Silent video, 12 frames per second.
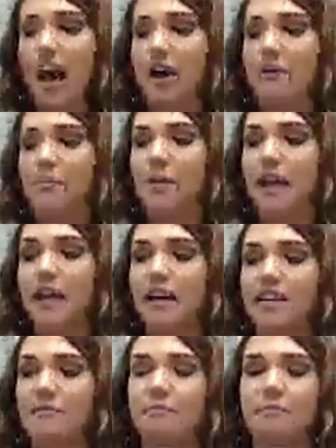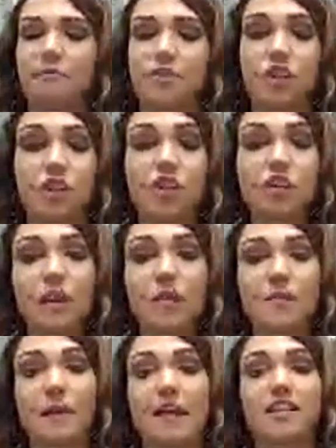And she knew
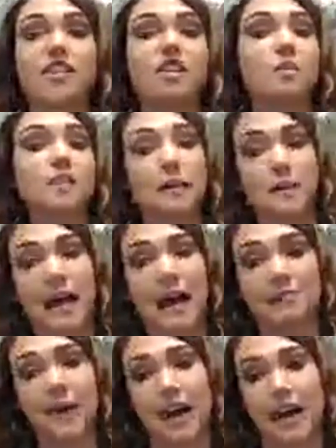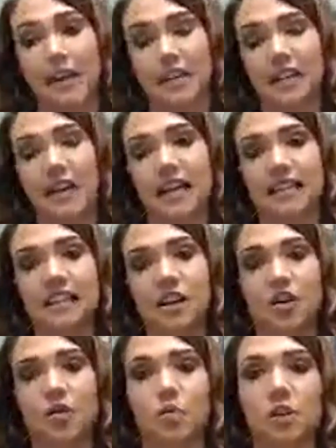that was my excuse that I would hide behind. And
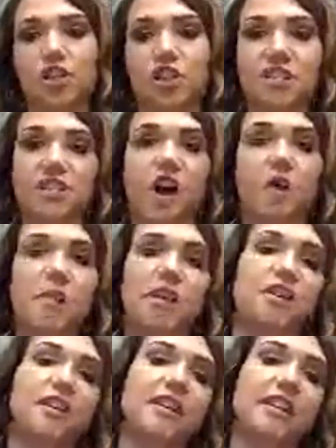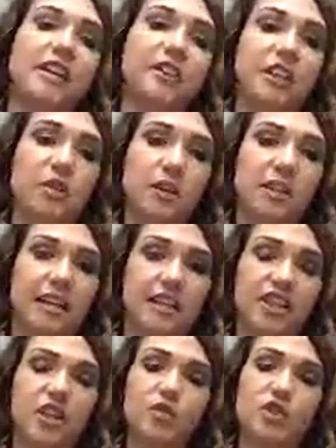so when she saw me gearing towards that
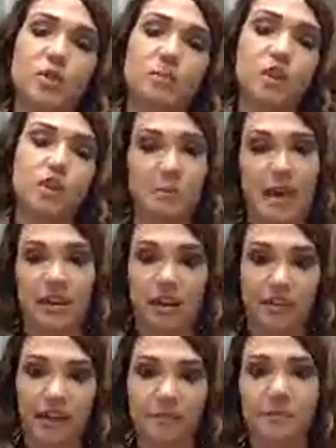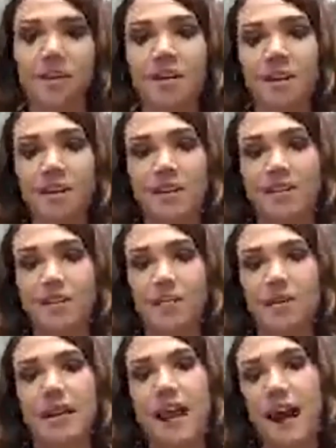excuse, she'd push me out of it.
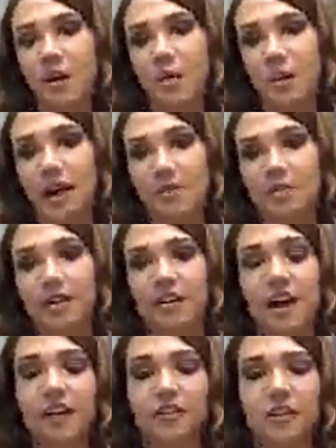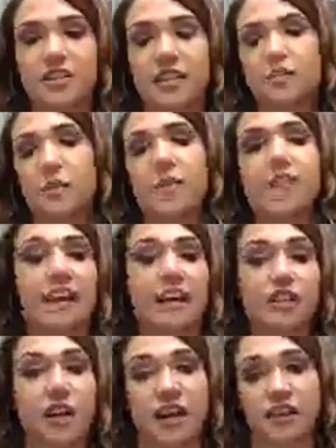So now when I'm around others, that's one thing
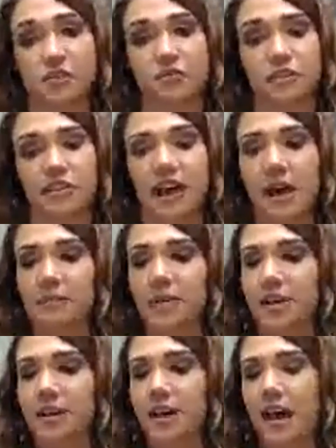I try and do for them.